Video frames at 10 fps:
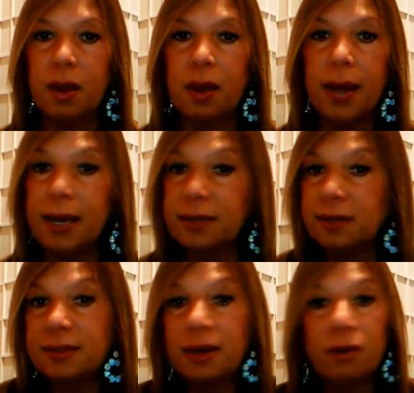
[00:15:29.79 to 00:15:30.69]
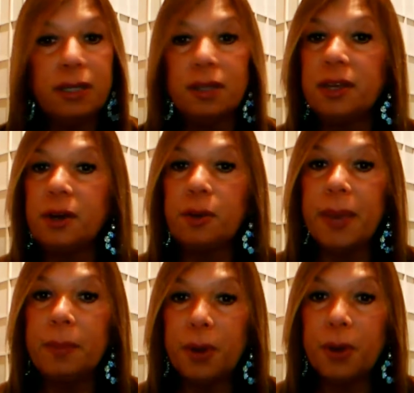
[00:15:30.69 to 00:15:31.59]
Not necessarily that they're a
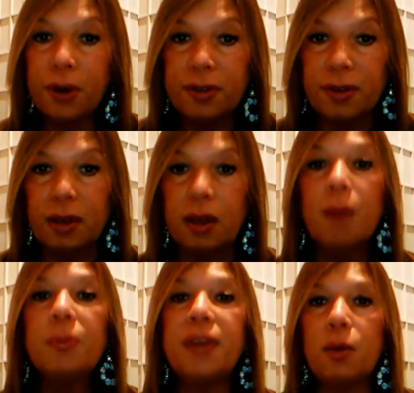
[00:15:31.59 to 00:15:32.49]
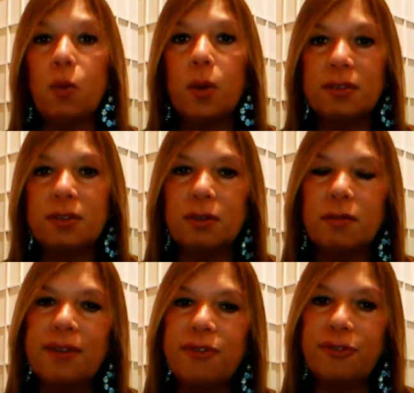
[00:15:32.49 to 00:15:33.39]
bad person, but that it wasn't the
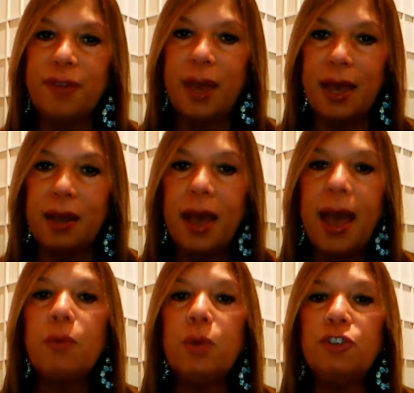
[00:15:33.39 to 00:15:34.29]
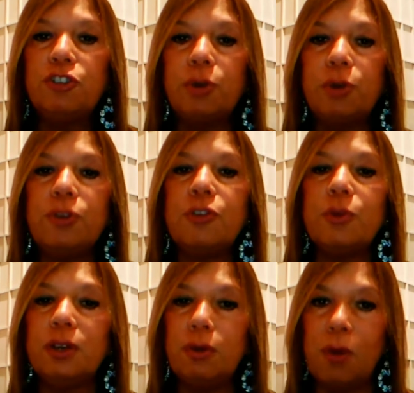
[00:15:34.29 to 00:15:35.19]
right fit, and we chose to
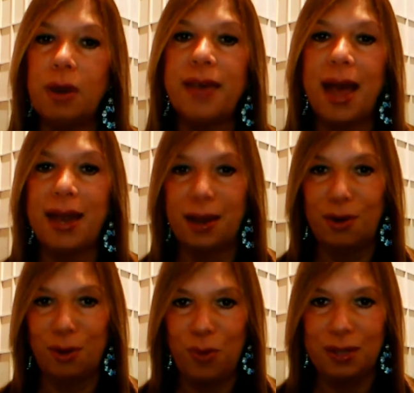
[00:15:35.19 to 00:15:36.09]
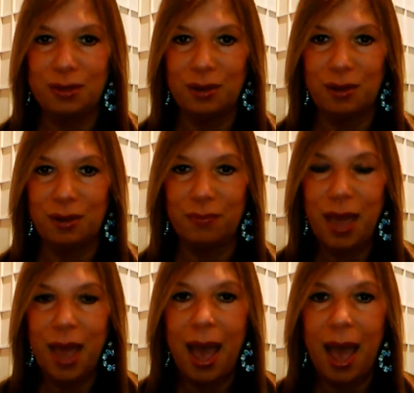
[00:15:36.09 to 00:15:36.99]
ignore that inner wisdom
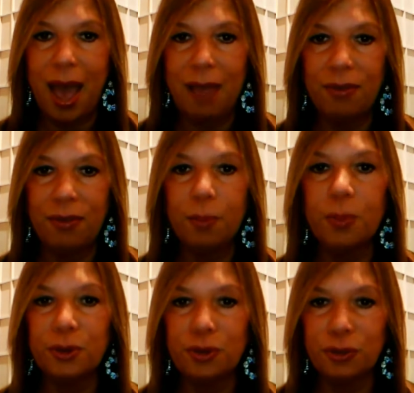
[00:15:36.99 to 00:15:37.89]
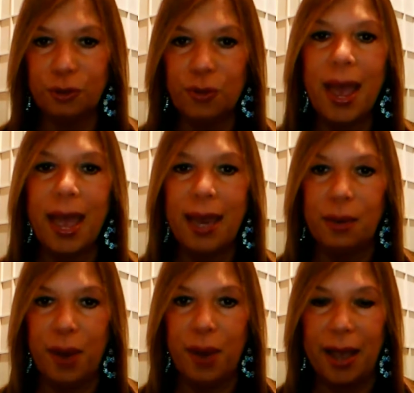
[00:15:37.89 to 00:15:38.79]
and pursue
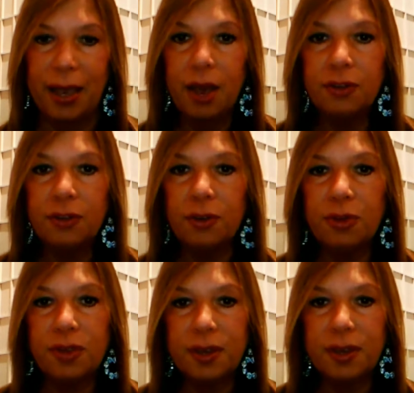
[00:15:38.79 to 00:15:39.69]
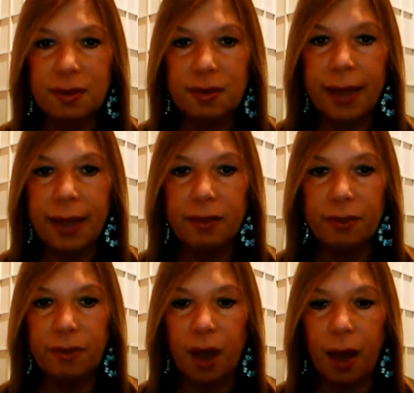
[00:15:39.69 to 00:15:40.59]
anyway. So this is kind of